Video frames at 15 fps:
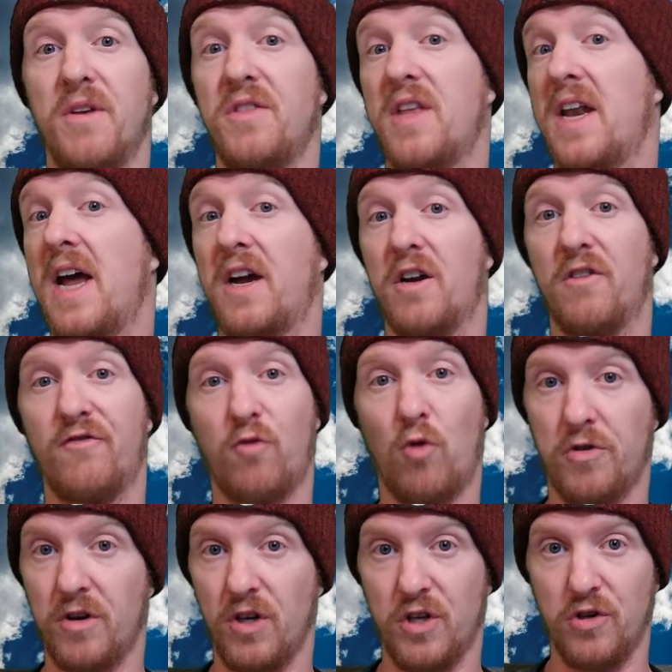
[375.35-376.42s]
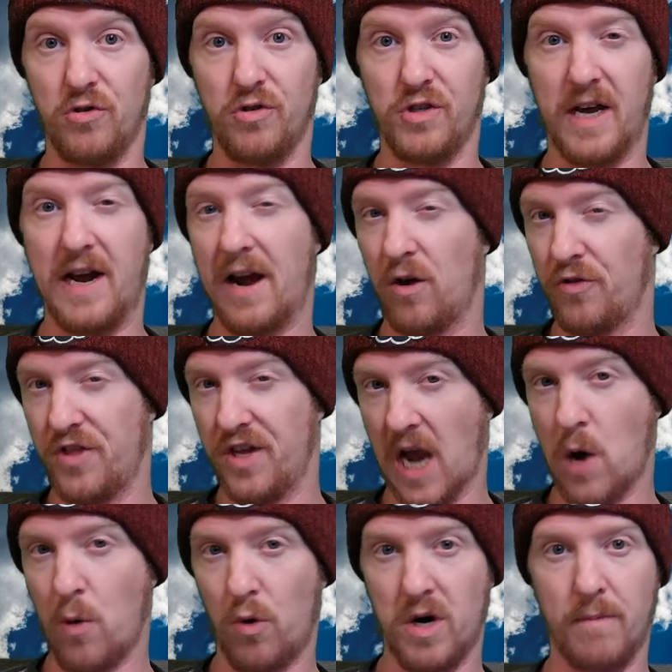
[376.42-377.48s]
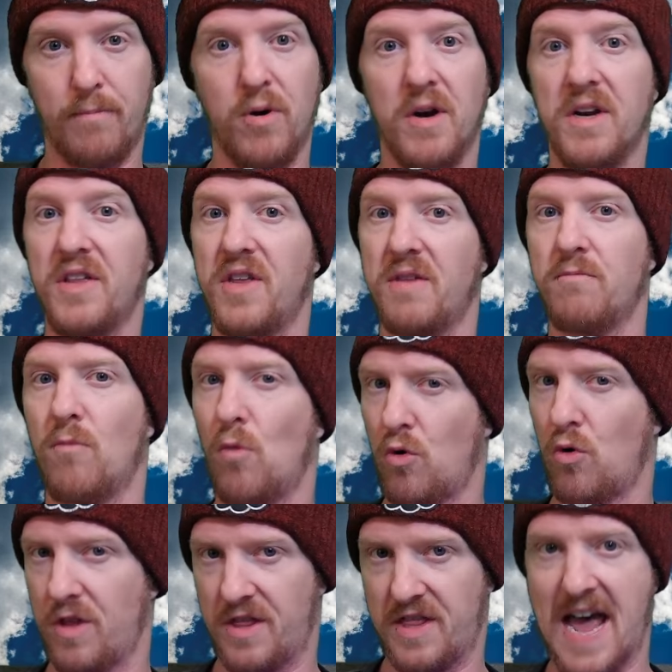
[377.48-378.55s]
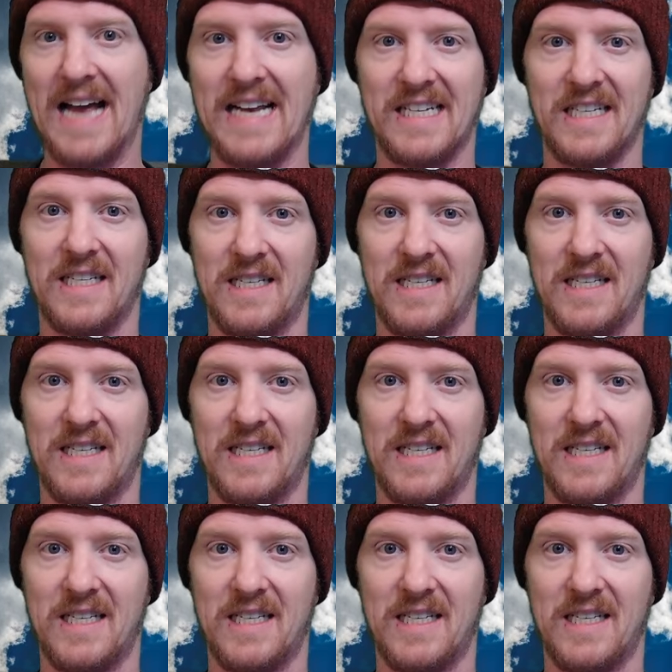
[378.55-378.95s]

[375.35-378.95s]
that I can afford to lose and I don't think I want to put anything more than that.